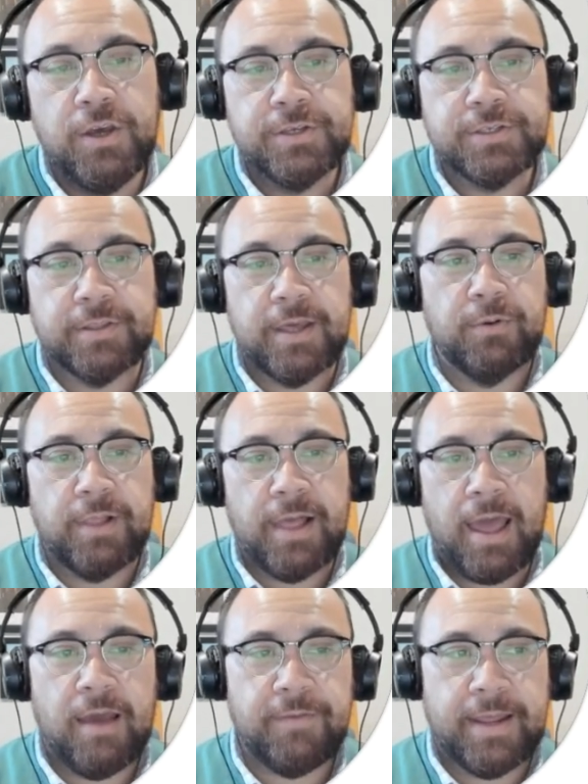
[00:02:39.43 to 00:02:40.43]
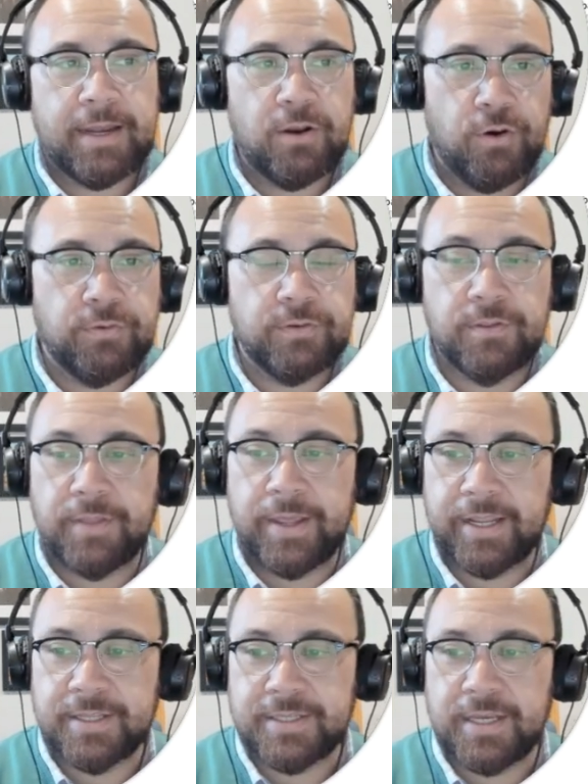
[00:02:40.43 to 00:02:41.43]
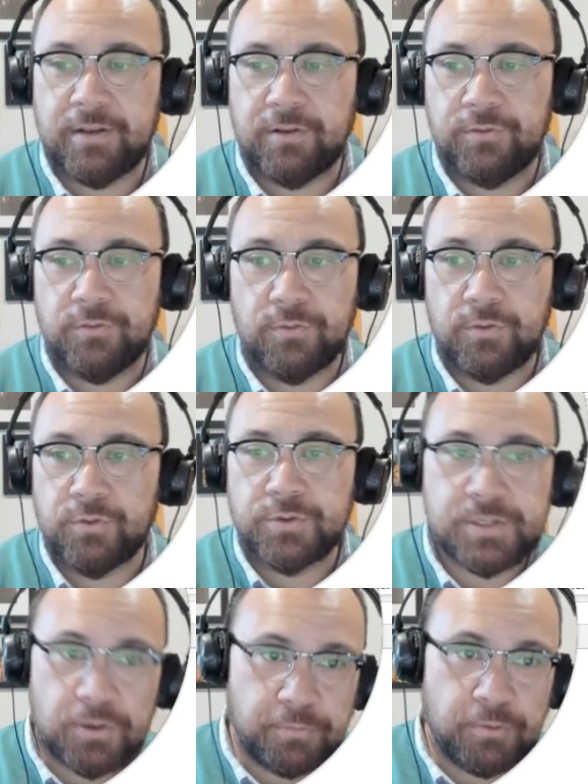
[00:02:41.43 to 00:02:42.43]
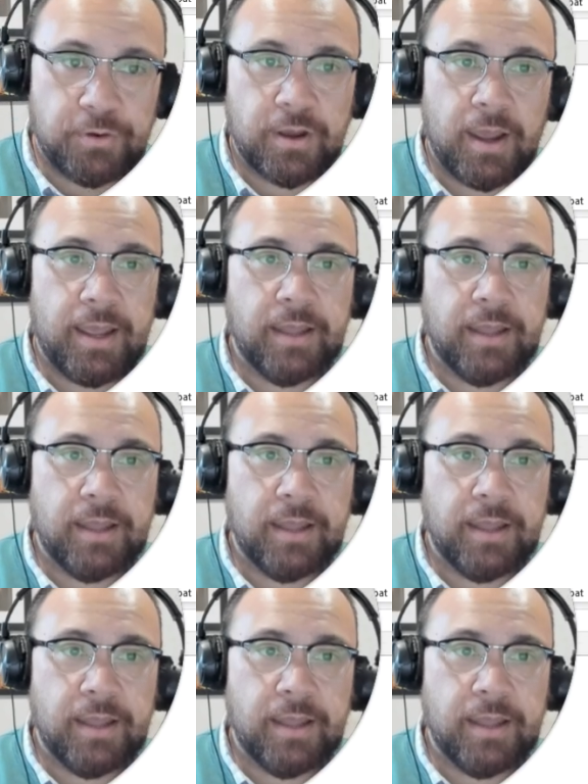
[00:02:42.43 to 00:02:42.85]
So they will have a note that they can send to your stockbroker